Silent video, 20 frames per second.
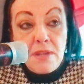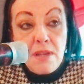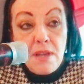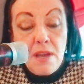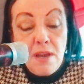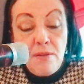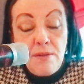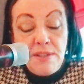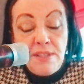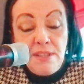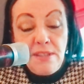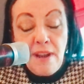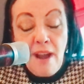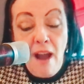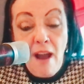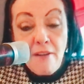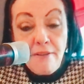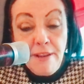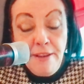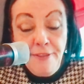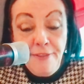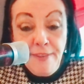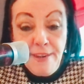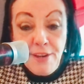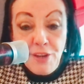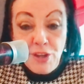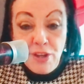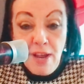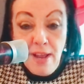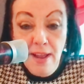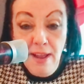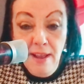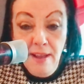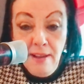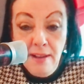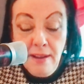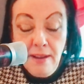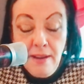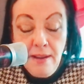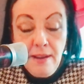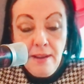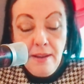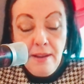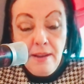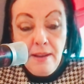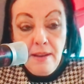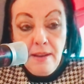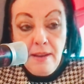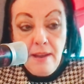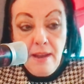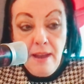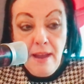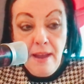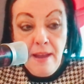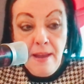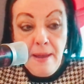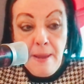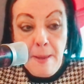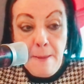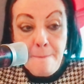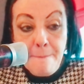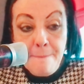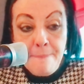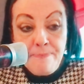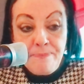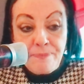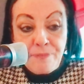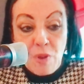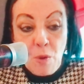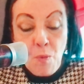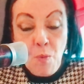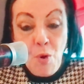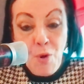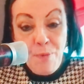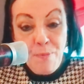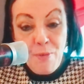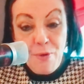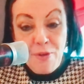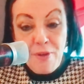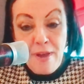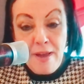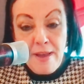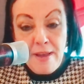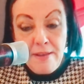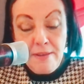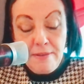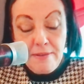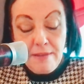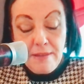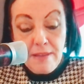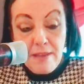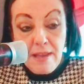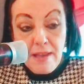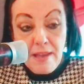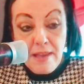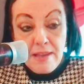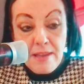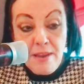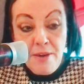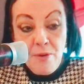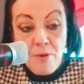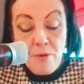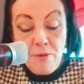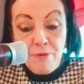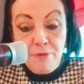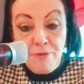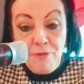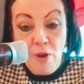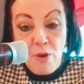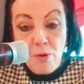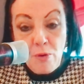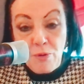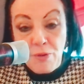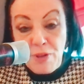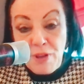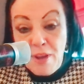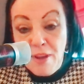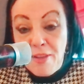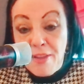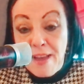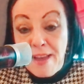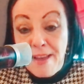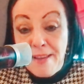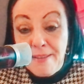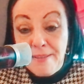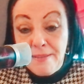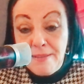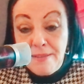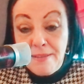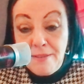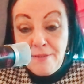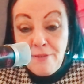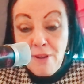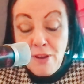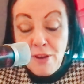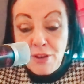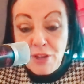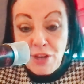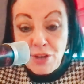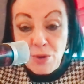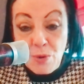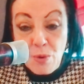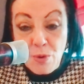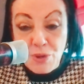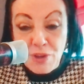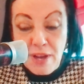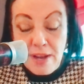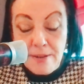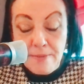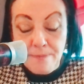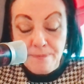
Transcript: was it Carrie Fisher? Um, one mother, you know, followed the other, followed her daughter.